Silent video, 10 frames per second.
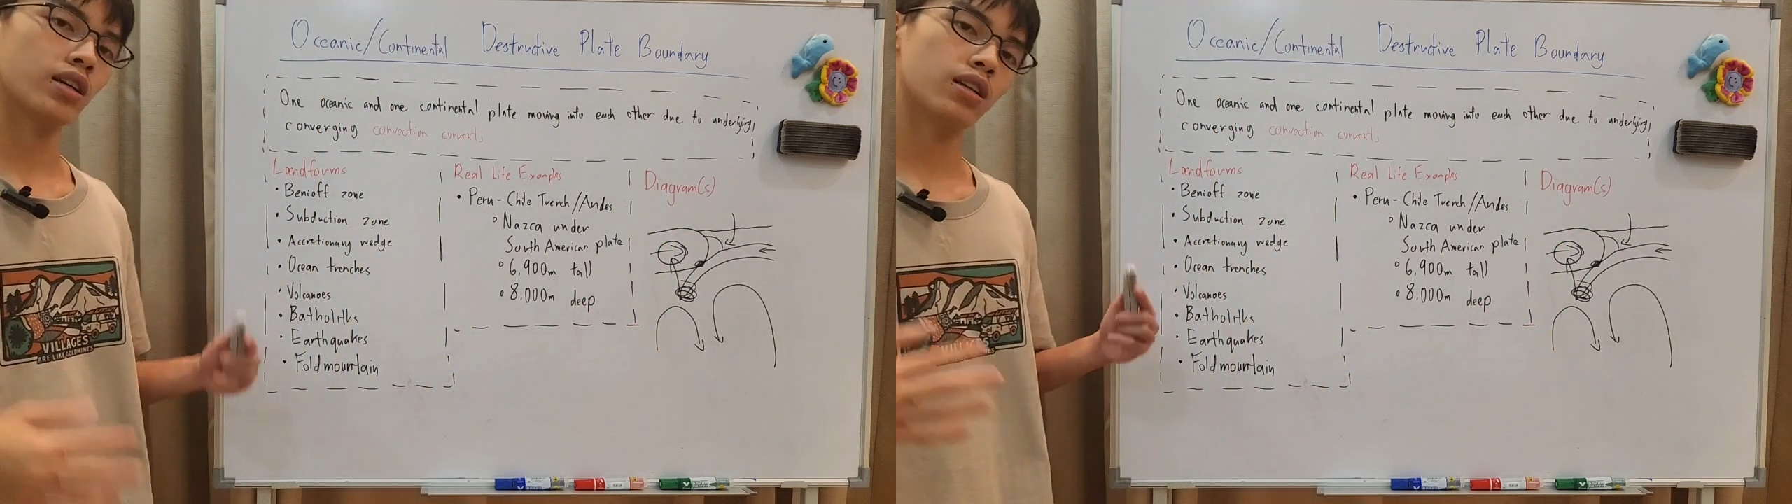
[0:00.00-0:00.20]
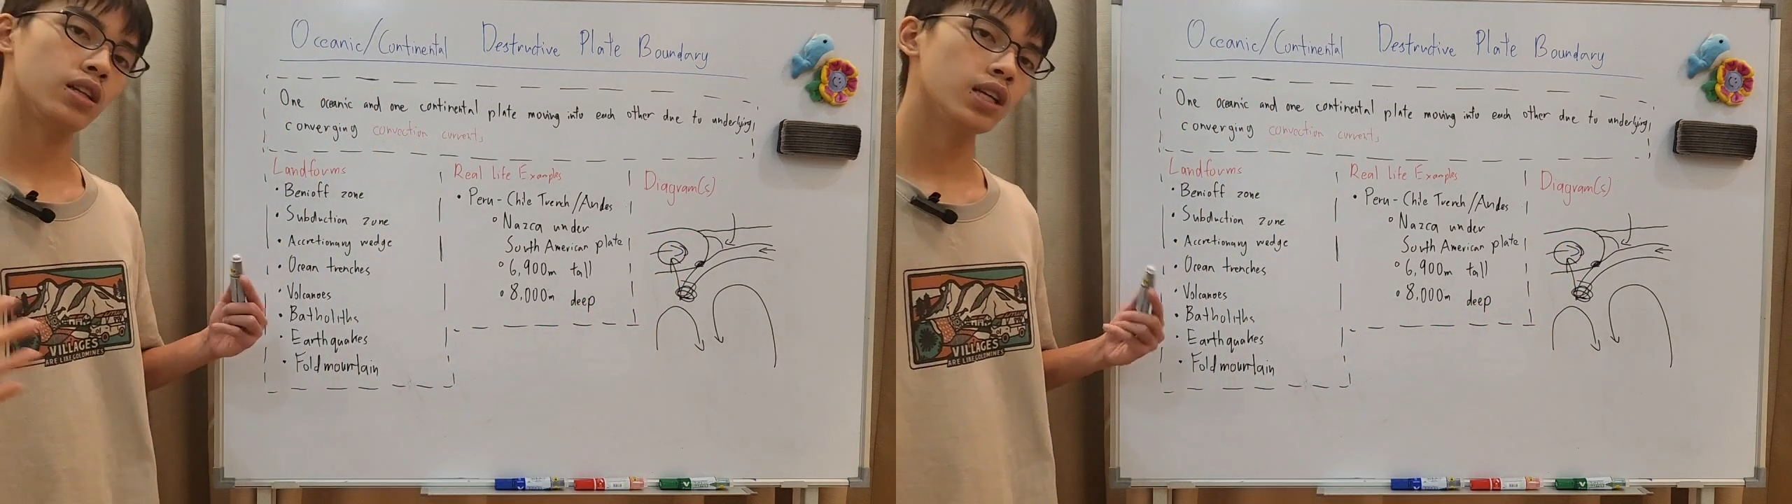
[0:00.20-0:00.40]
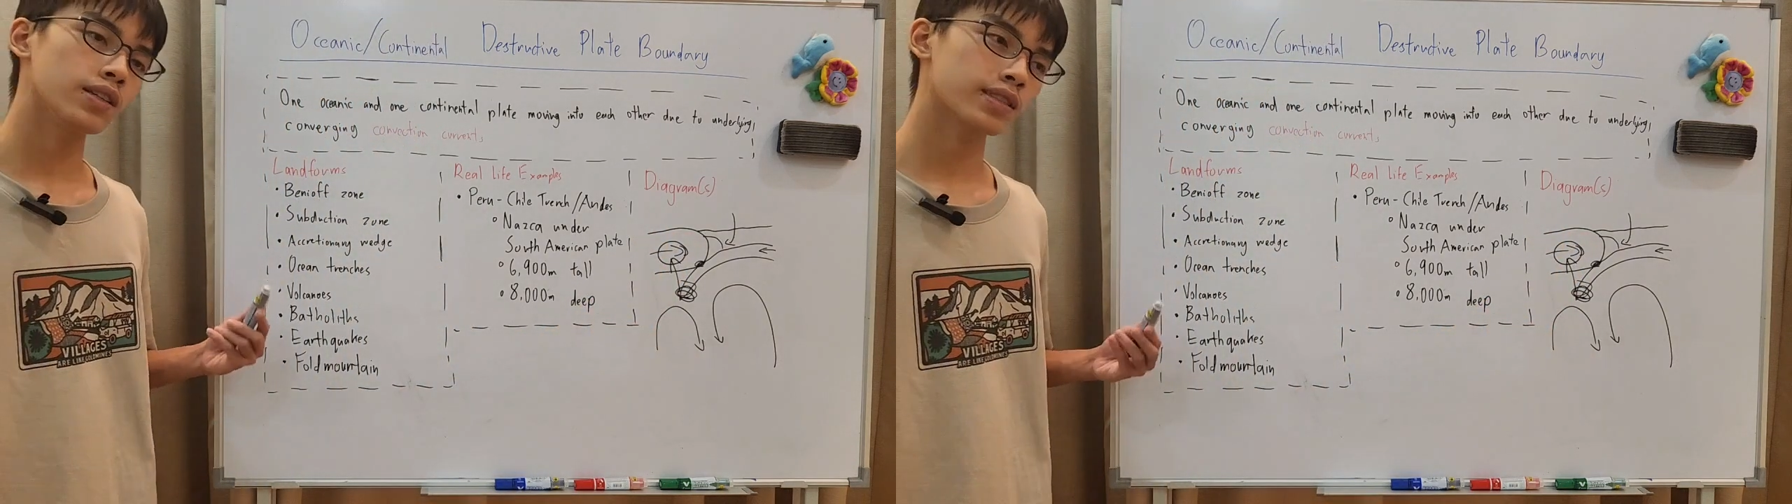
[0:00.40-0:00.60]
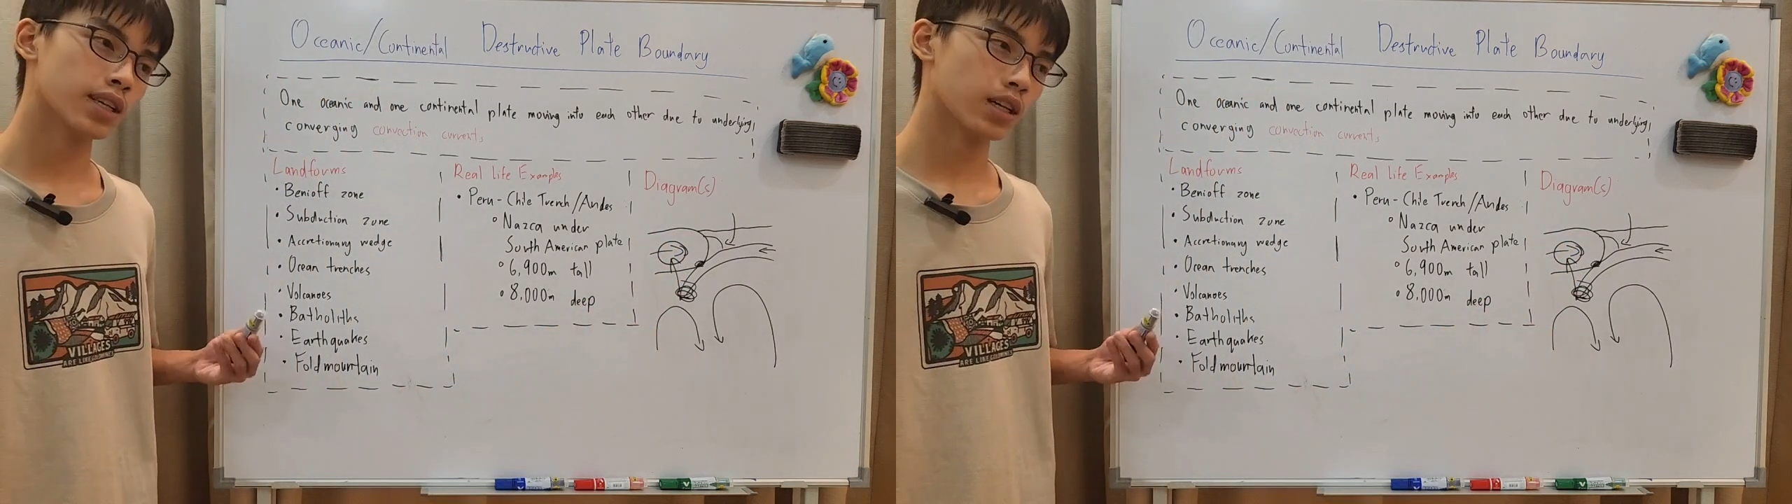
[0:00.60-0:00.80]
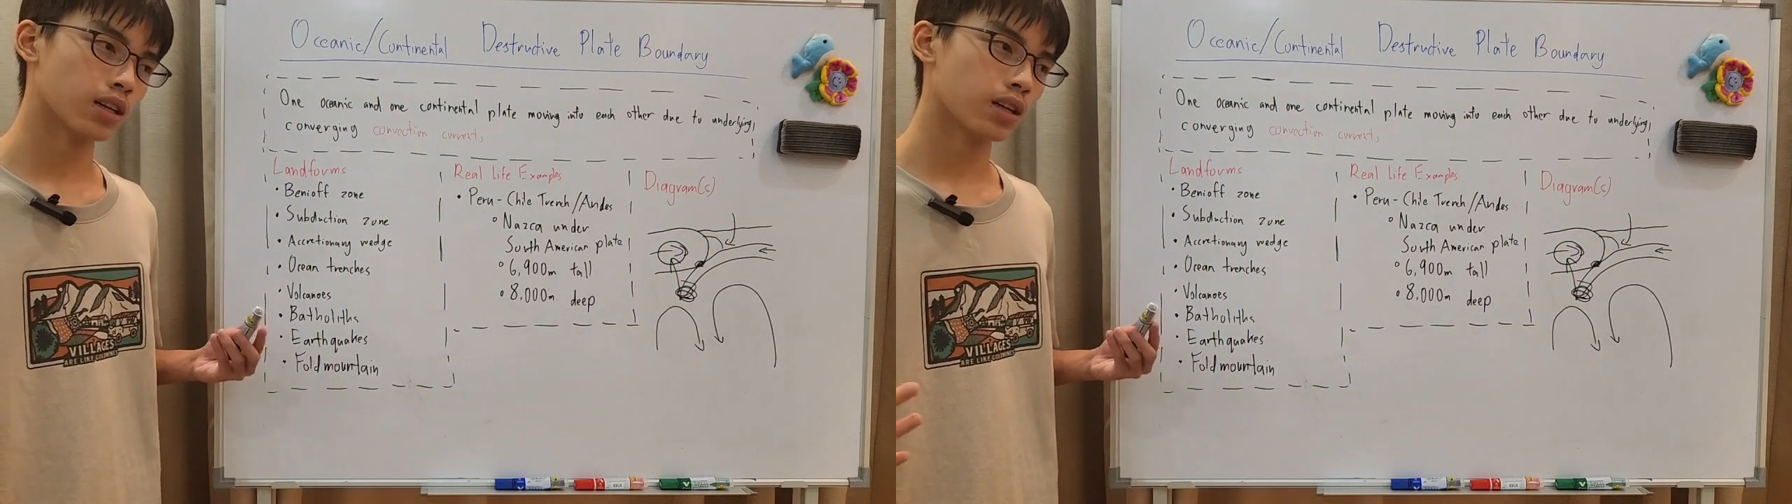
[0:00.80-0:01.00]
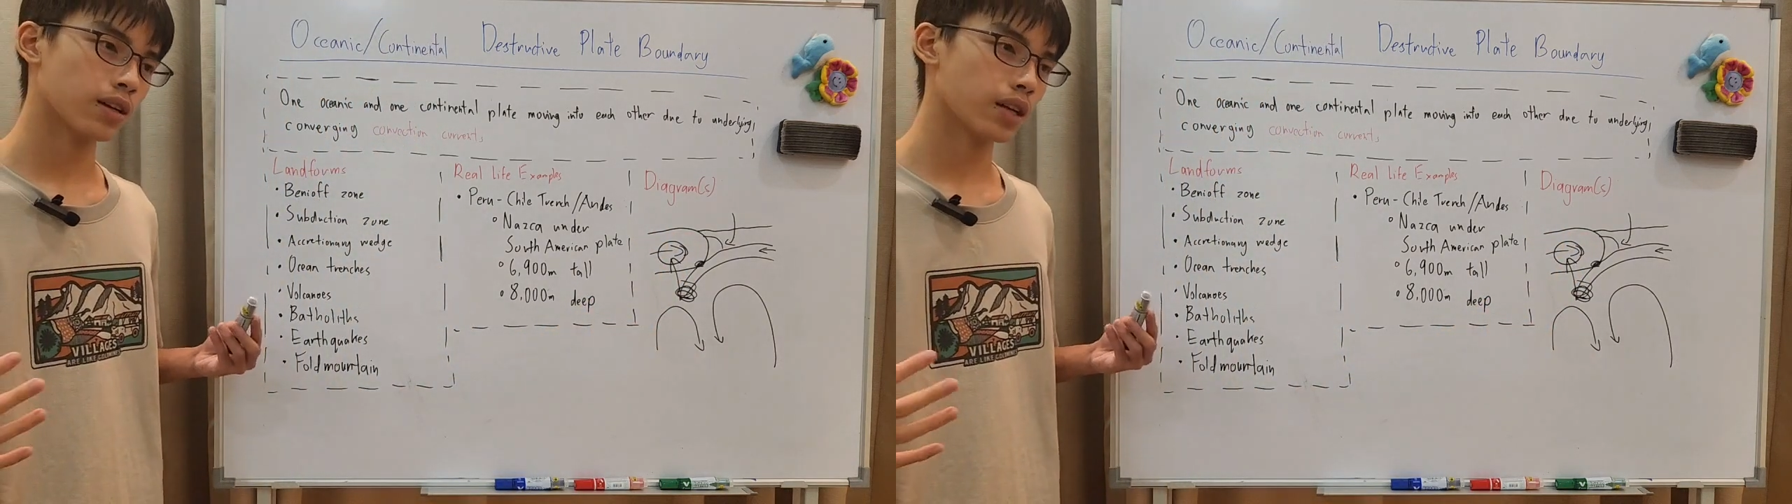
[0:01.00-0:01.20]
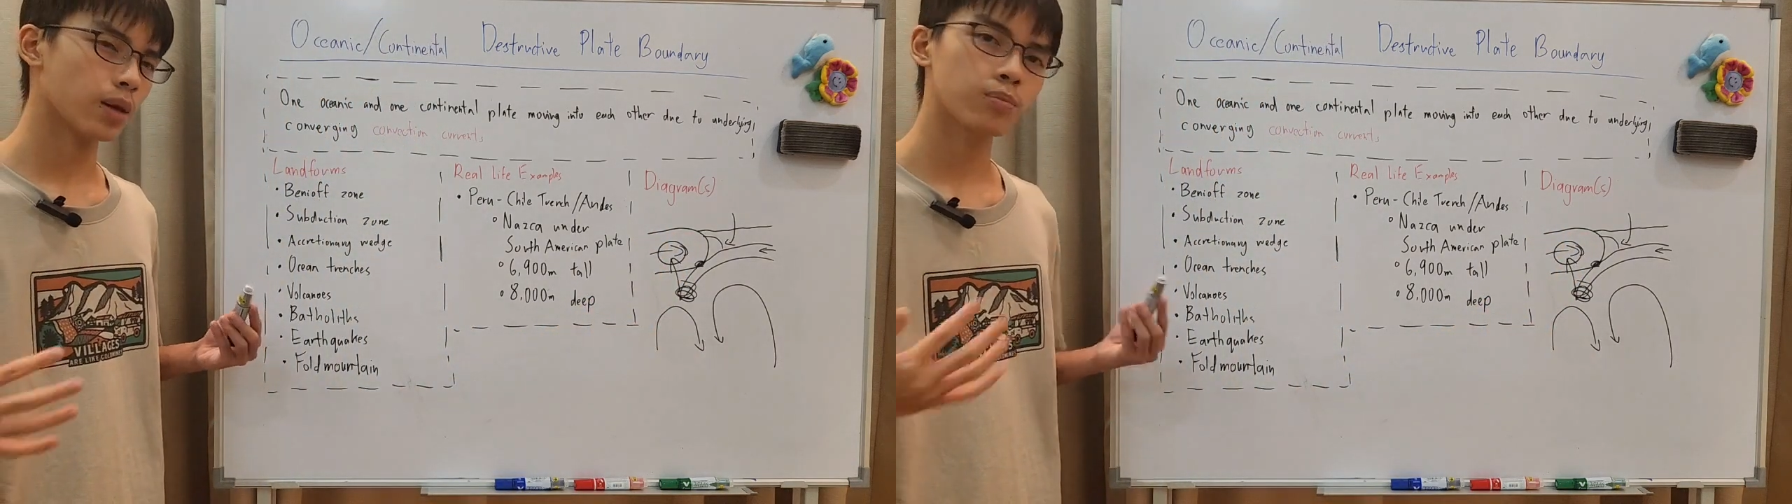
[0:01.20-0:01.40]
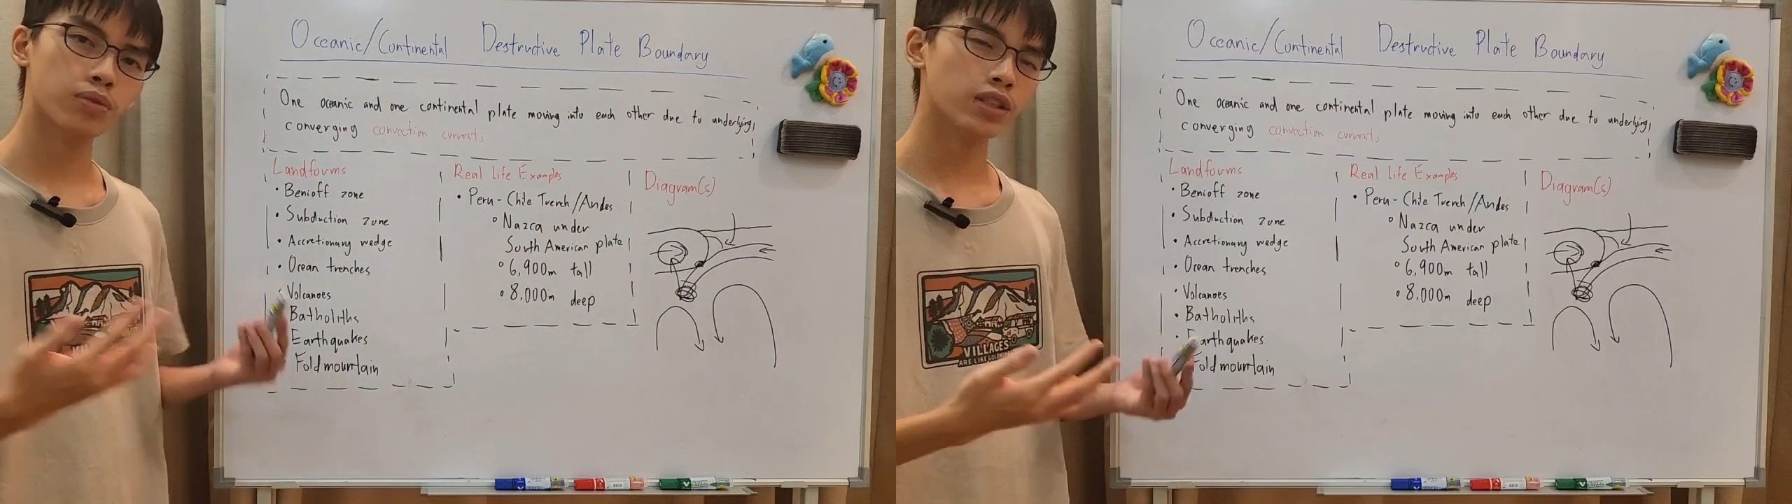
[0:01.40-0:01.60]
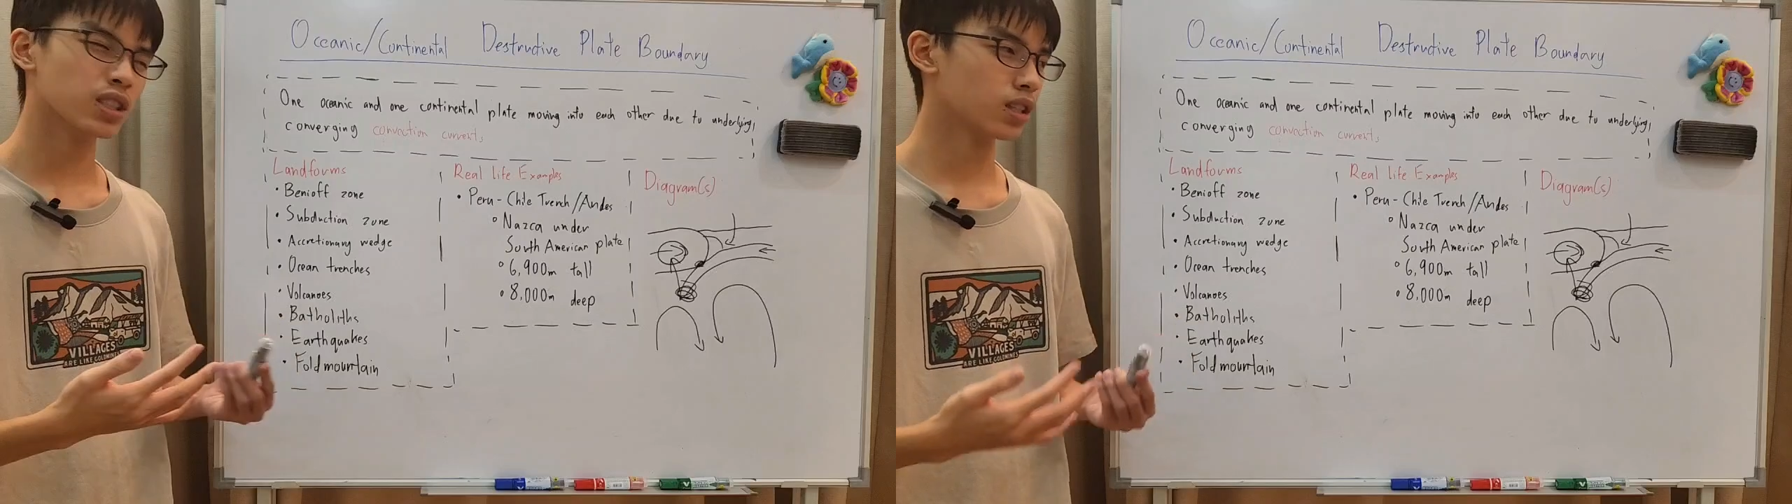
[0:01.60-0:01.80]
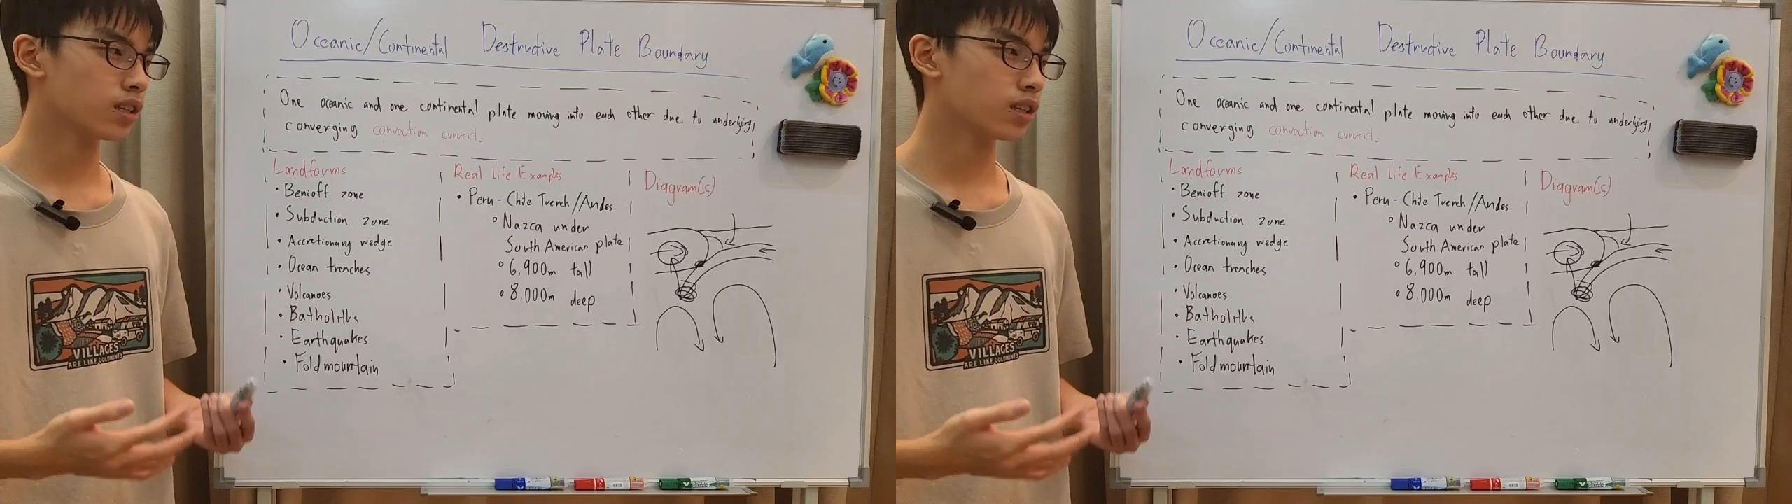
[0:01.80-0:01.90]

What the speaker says: it leaves an imprint.